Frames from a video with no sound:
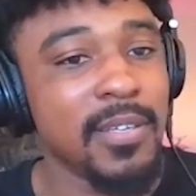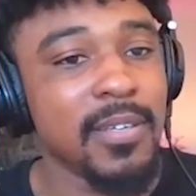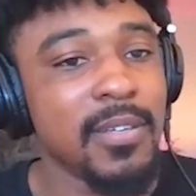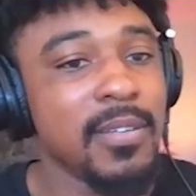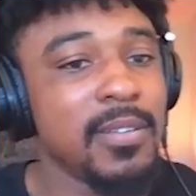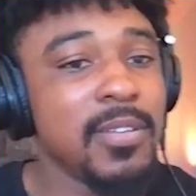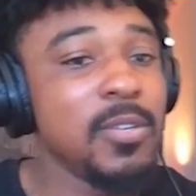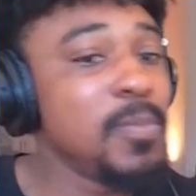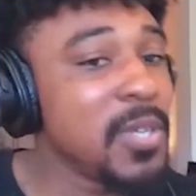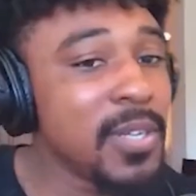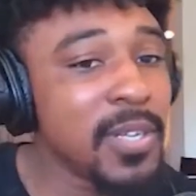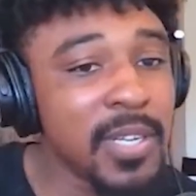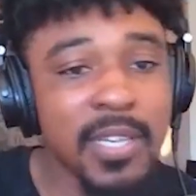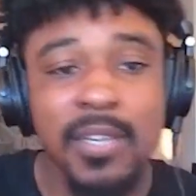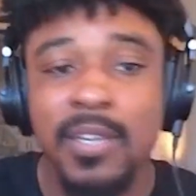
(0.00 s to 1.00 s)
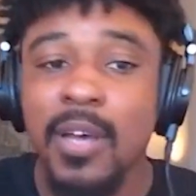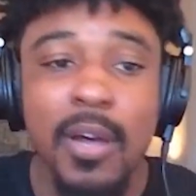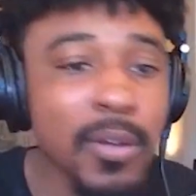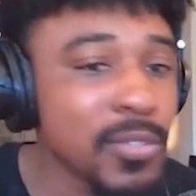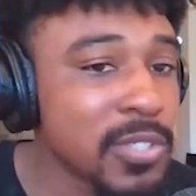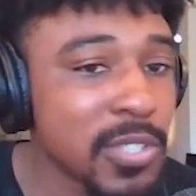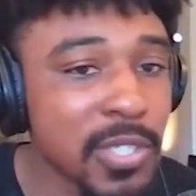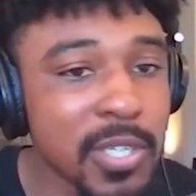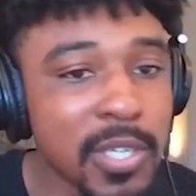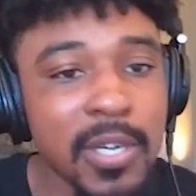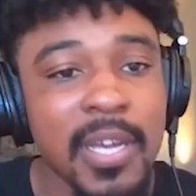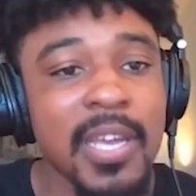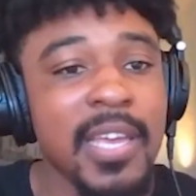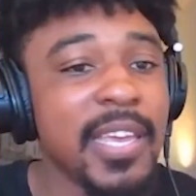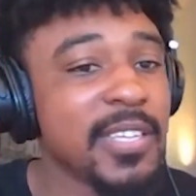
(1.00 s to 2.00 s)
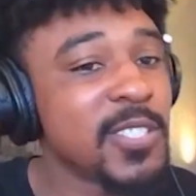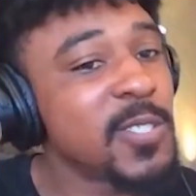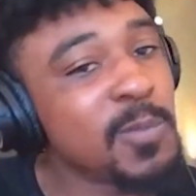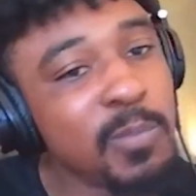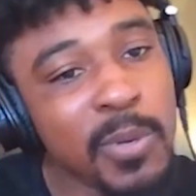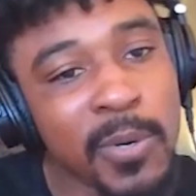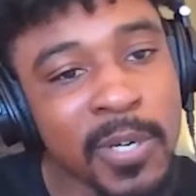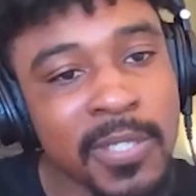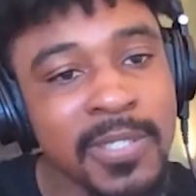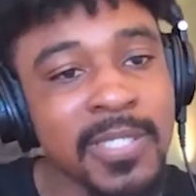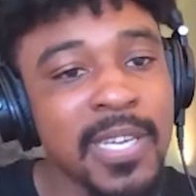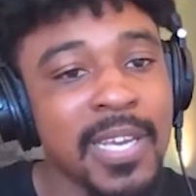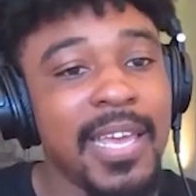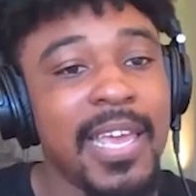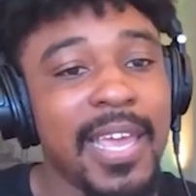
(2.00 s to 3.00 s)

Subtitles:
the community, culture, and sports,